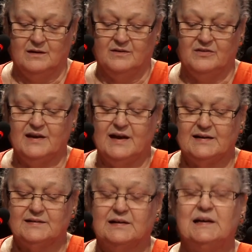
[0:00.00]
they
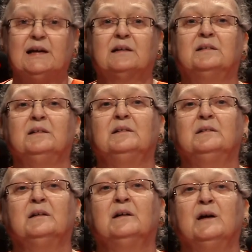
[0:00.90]
had collected
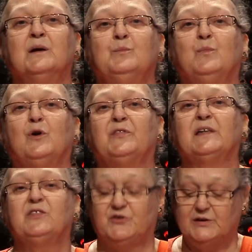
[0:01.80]
more
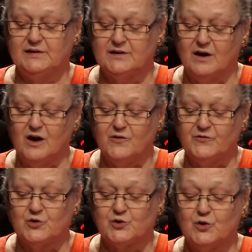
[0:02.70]
than
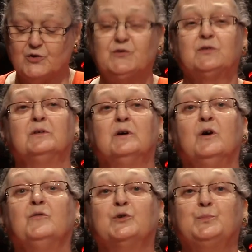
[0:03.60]
3.5 crores
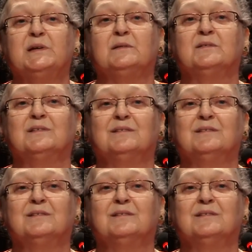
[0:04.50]
of rupees.